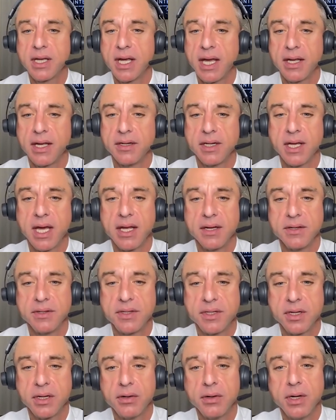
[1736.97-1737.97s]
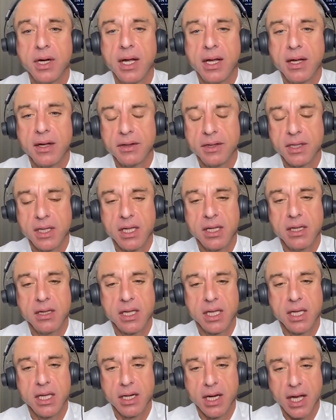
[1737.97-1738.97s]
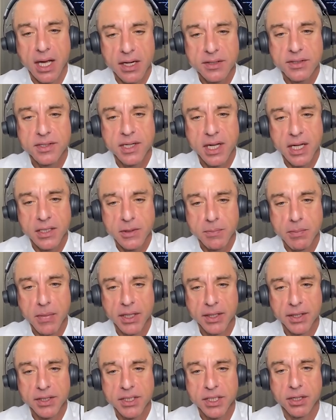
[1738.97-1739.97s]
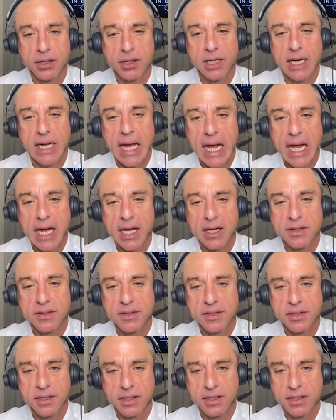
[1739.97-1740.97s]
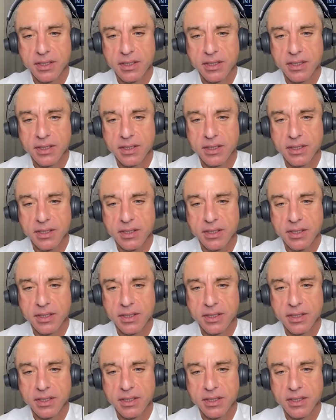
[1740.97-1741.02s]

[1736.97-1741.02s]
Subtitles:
And so the United States military has